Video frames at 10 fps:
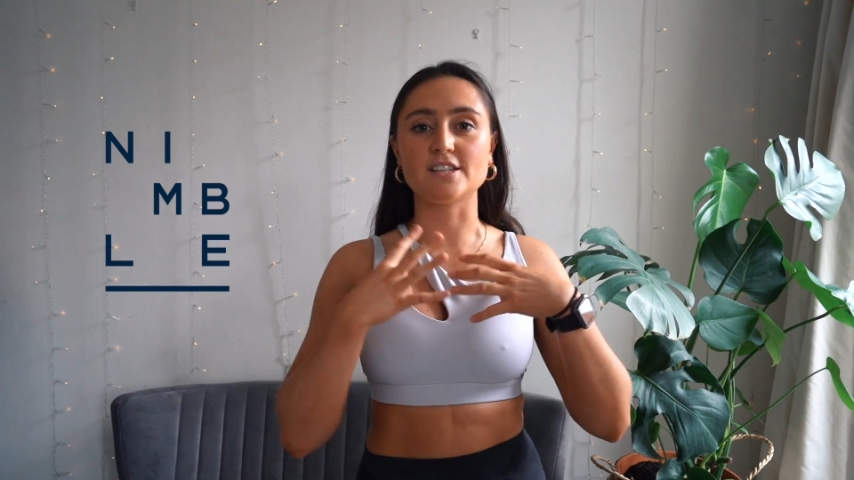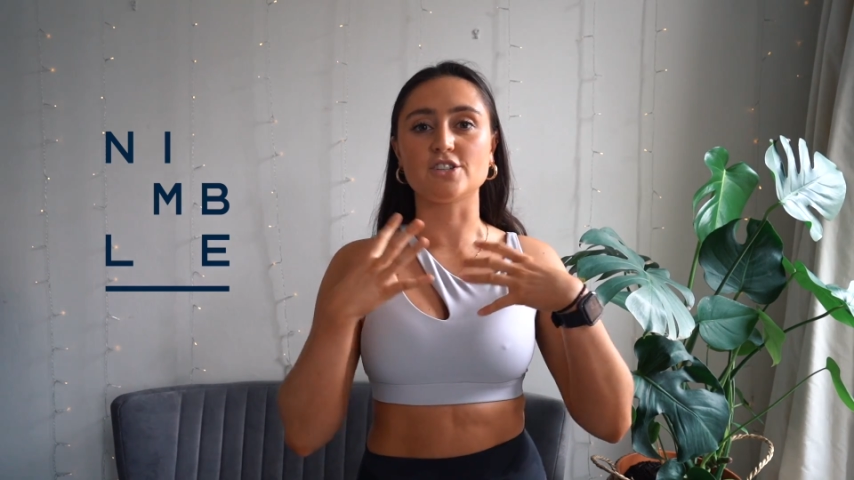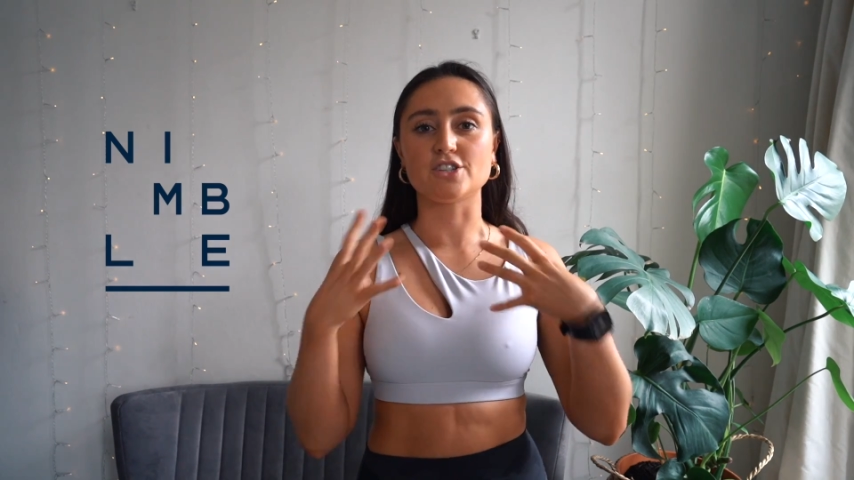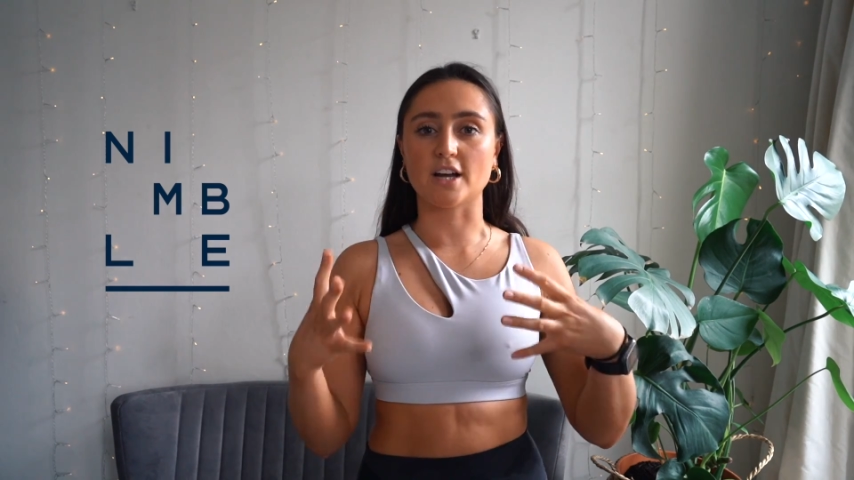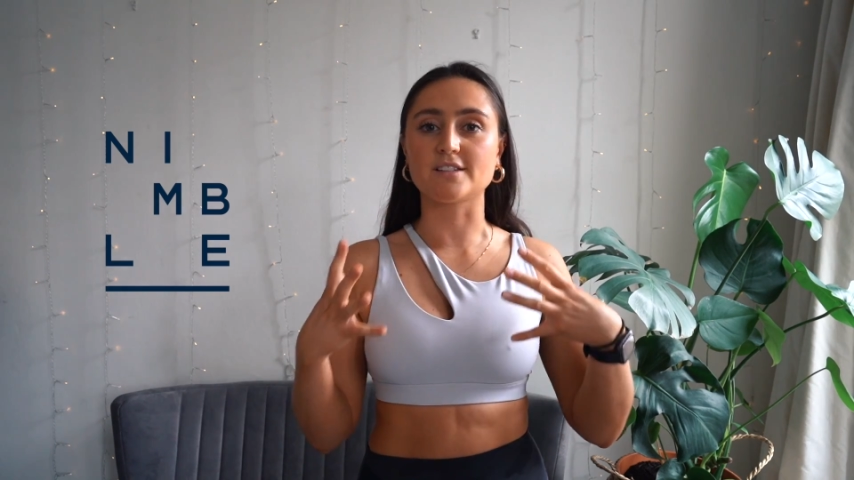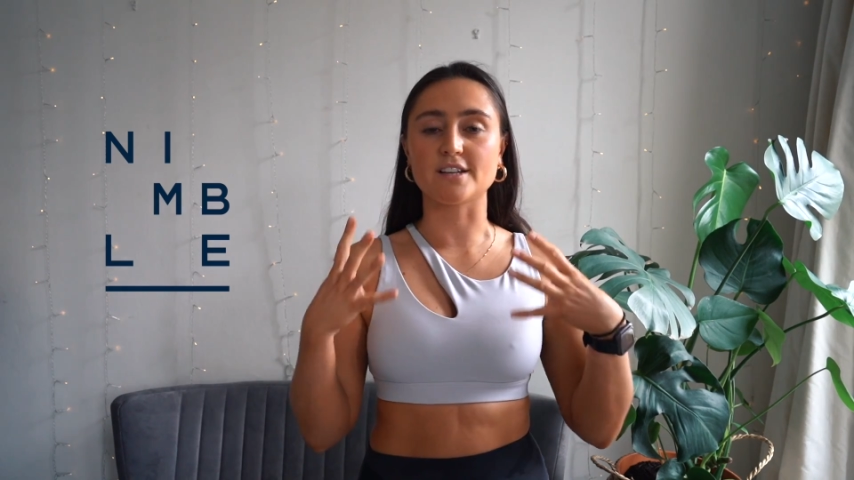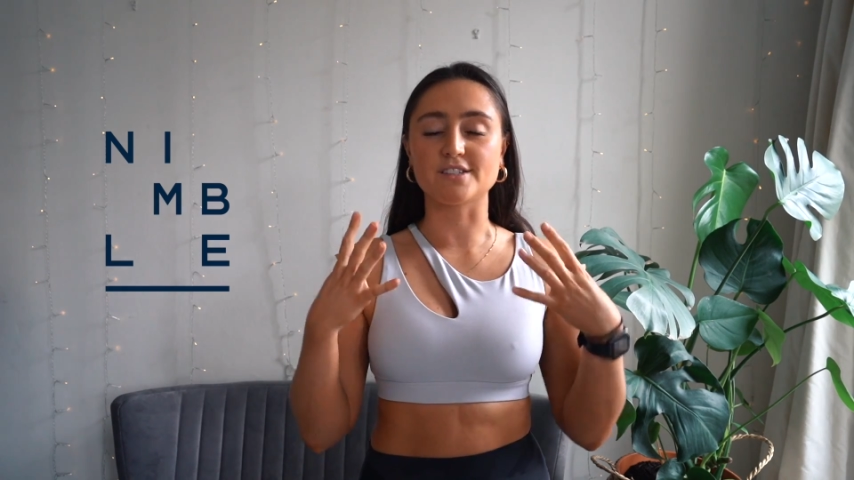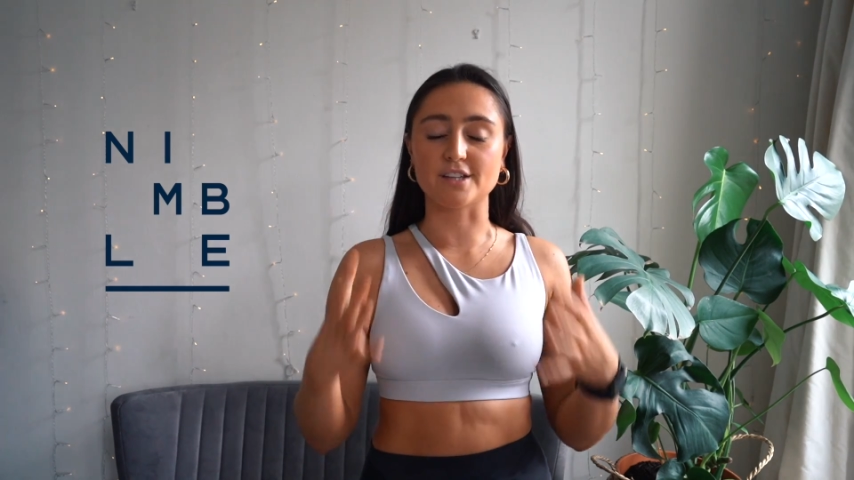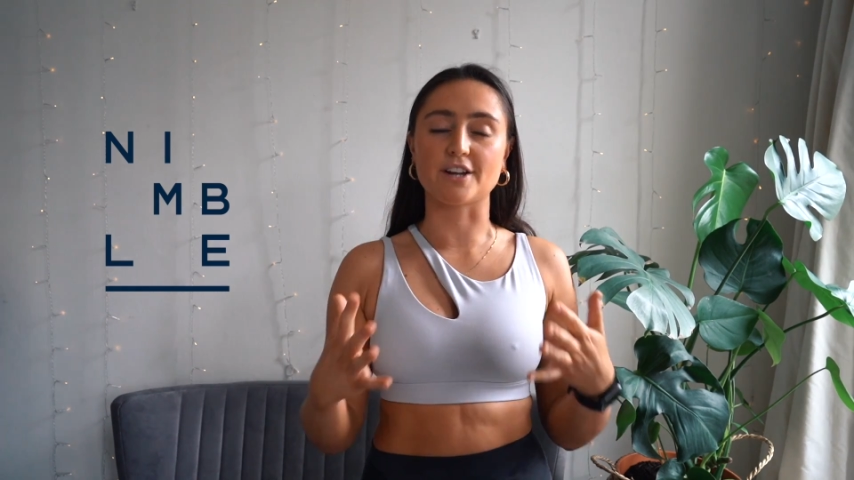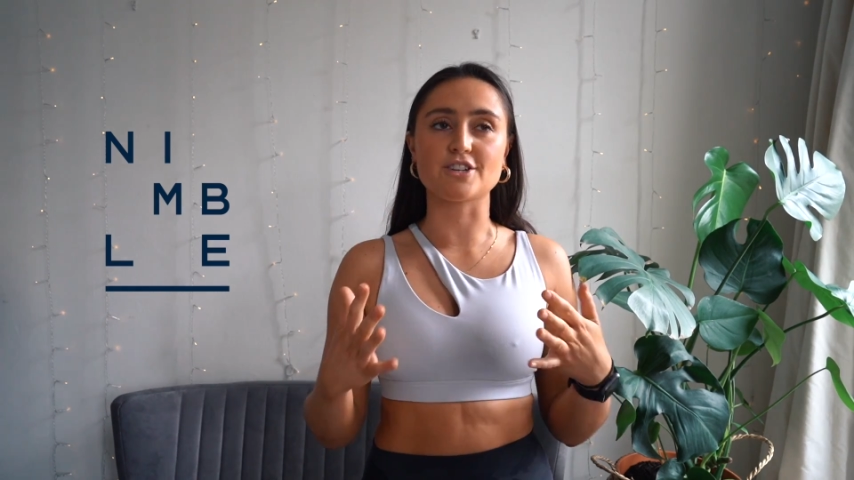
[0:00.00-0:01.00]
is just
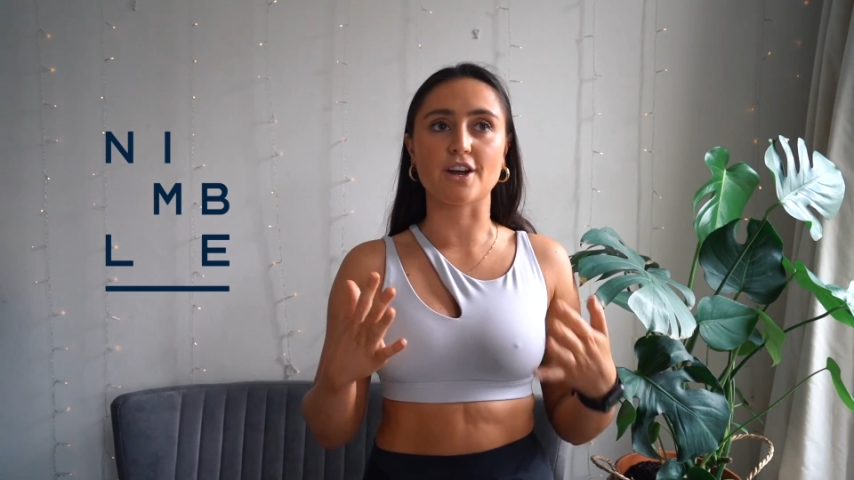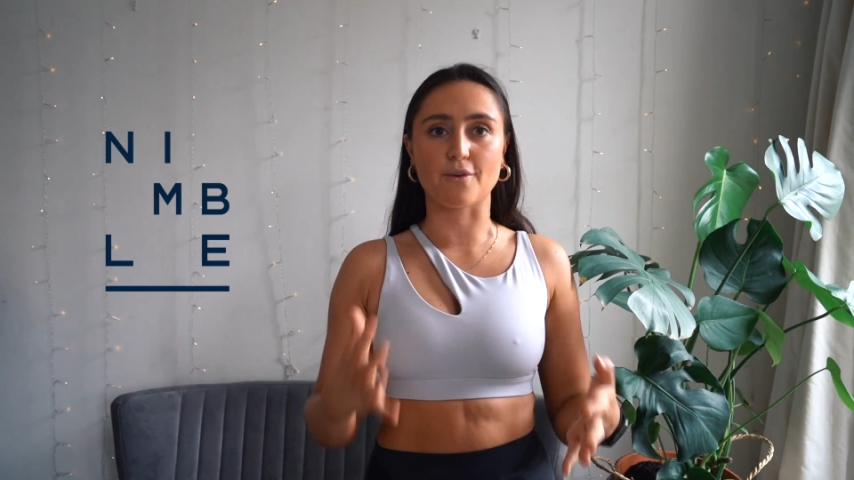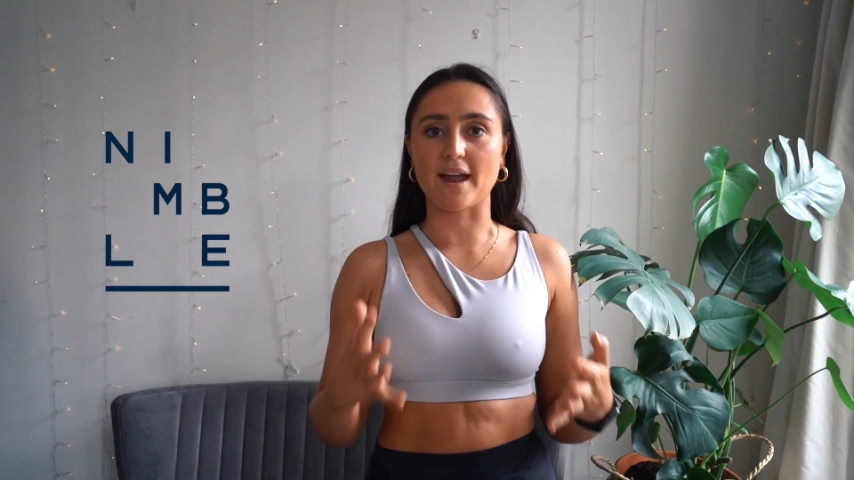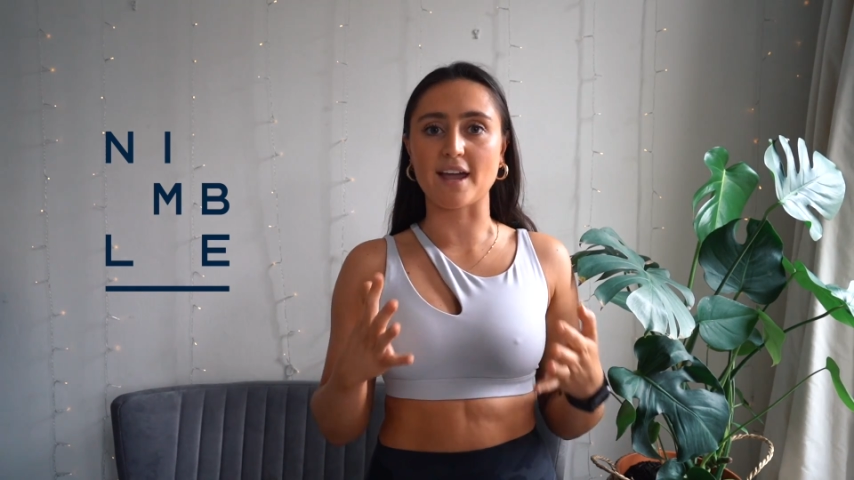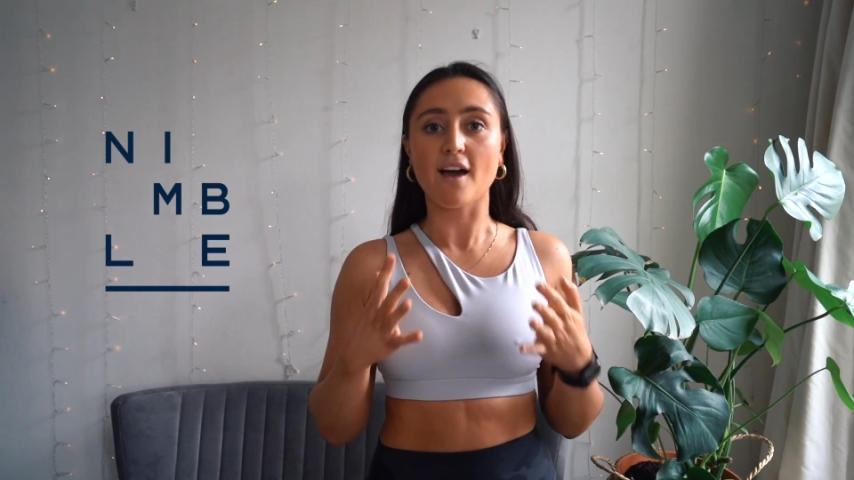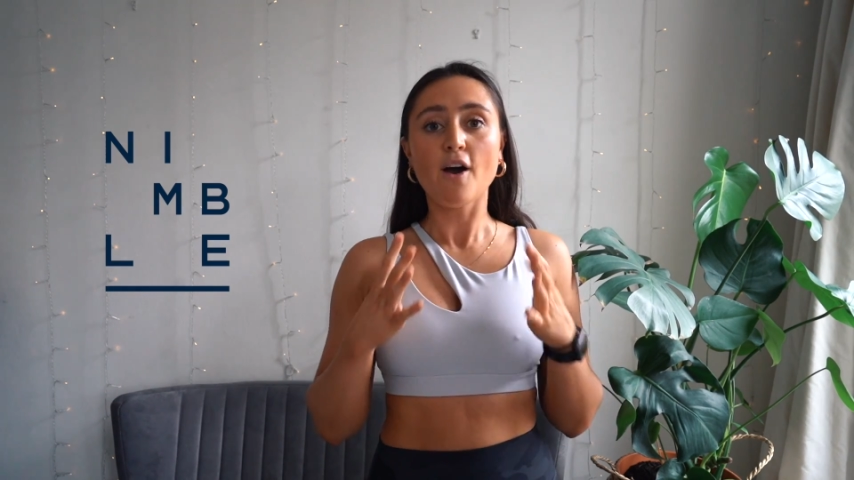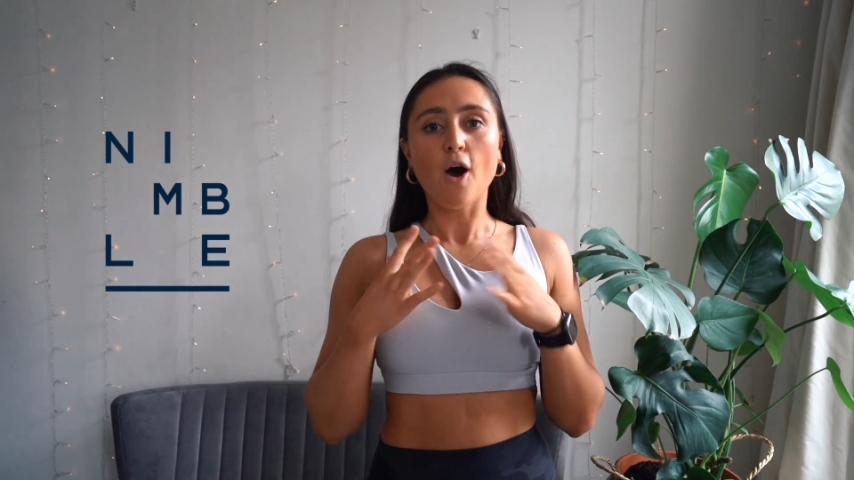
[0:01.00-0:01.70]
such a great